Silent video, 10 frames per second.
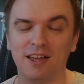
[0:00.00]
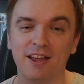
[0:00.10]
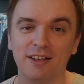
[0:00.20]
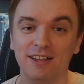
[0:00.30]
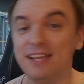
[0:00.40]

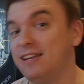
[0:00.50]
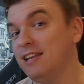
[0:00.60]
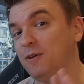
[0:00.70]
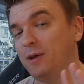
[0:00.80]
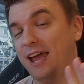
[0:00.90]
and
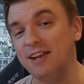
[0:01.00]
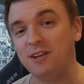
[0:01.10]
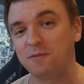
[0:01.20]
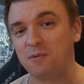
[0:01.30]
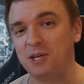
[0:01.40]
in the
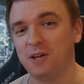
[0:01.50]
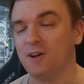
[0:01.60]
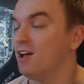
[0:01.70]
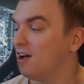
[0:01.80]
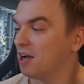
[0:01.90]
end of the video